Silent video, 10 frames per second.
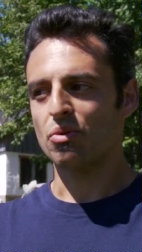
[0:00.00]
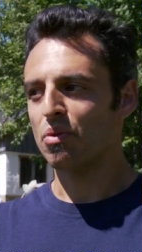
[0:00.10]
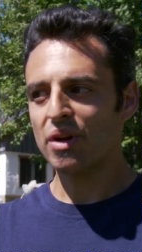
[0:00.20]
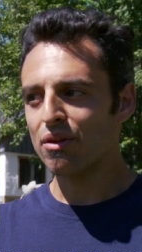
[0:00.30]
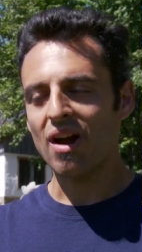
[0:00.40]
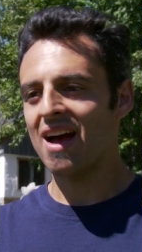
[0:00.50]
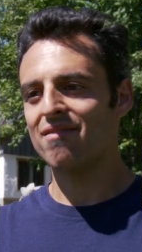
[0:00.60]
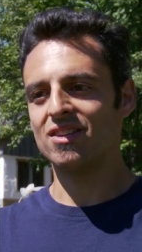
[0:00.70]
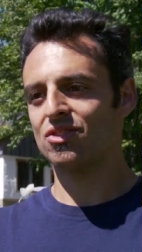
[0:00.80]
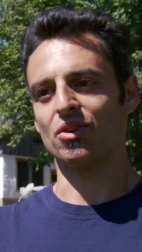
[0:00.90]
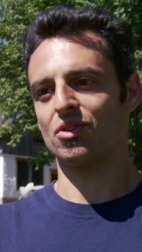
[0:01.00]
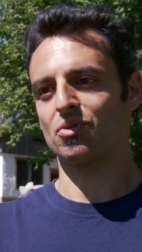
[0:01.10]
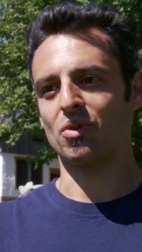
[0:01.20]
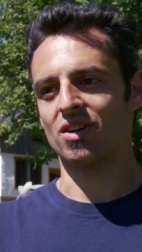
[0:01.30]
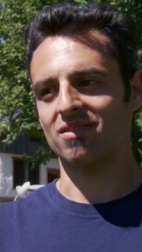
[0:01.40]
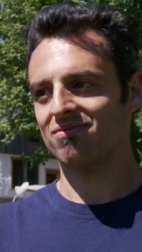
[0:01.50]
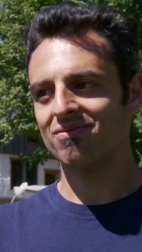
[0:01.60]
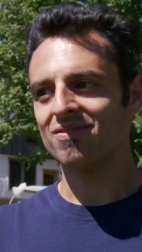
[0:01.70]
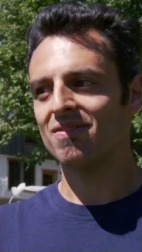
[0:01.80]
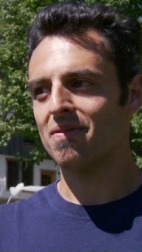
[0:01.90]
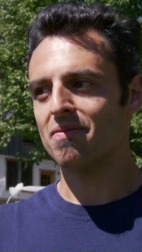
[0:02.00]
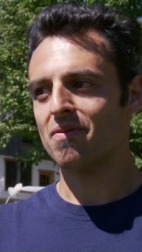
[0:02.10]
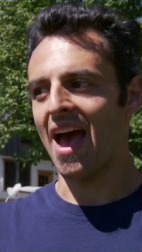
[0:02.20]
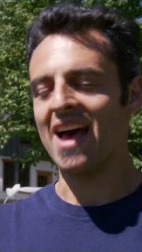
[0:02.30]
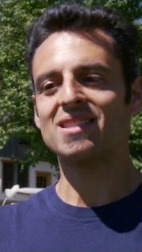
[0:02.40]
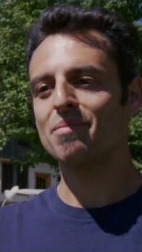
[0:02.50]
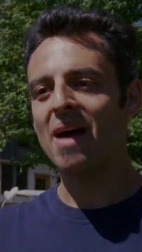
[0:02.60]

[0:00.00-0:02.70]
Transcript: So when we arrived, these soils were as